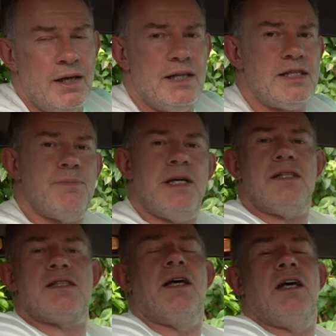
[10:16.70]
This
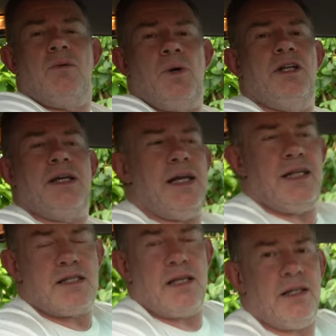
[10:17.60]
means when you get
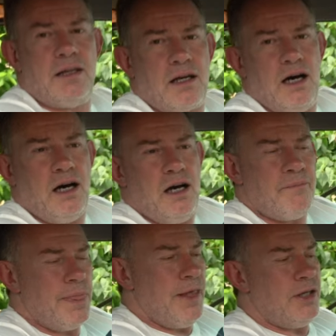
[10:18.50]
inside the car
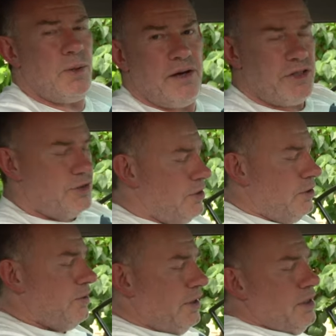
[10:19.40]
you have to
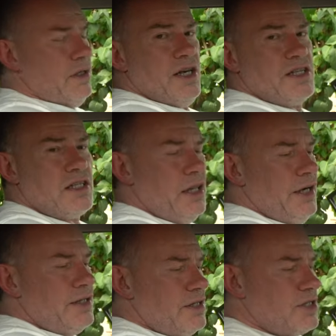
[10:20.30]
do a
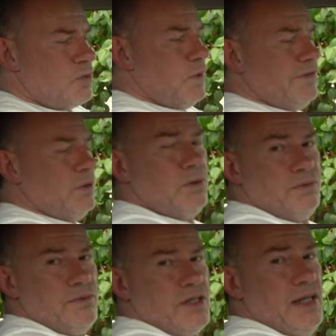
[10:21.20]
slight swivel
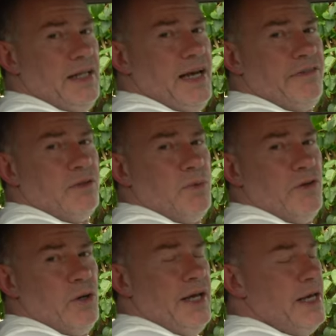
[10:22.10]
to the left with
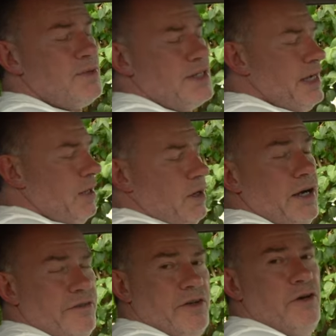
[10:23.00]
your hips. Now
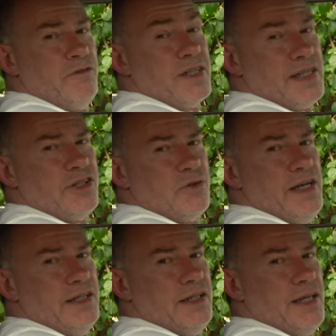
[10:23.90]
I've over
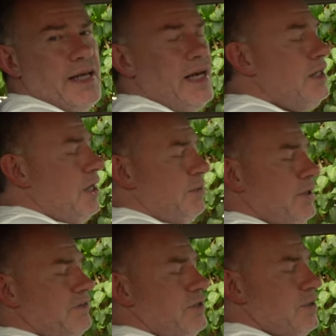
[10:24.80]
exaggerated it there but
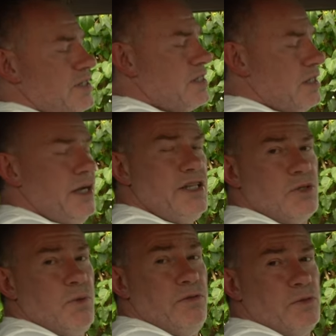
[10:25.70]
you have to do a slight
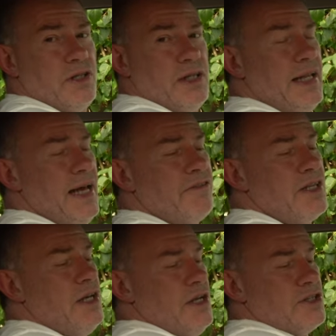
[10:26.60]
swivel to the left
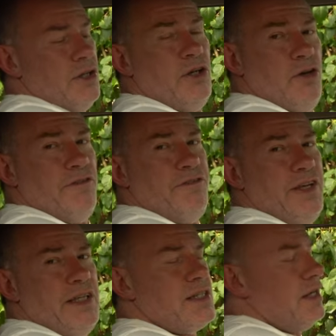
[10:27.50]
so that your
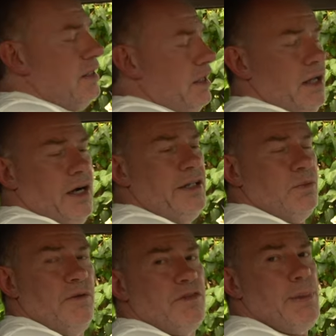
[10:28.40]
feet
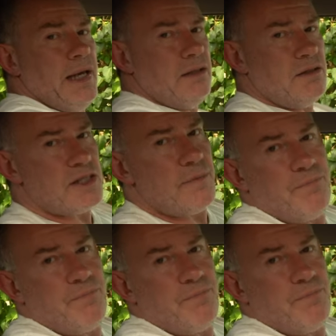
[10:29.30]
align with the pedals.